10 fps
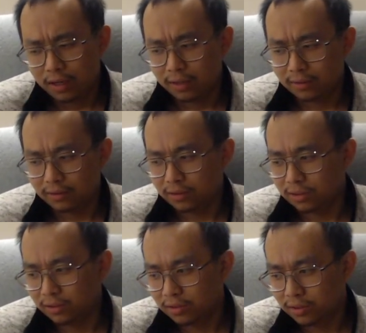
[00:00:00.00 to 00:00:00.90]
It's
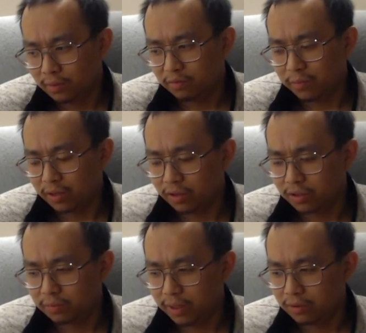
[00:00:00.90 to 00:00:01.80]
just some of my
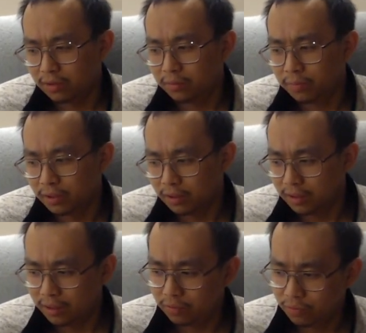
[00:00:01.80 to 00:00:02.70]
thoughts about it.
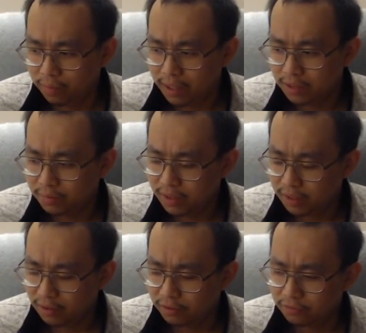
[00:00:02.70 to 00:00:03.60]
It reminds me
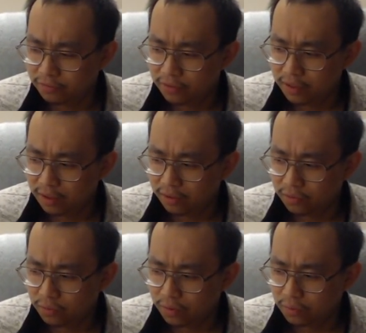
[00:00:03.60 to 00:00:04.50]
of the other
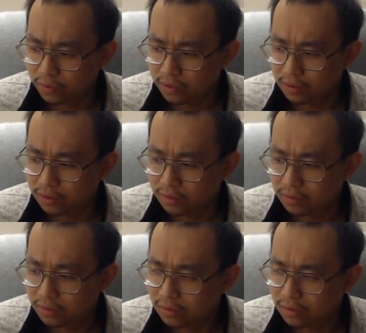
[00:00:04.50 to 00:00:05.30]
one, which is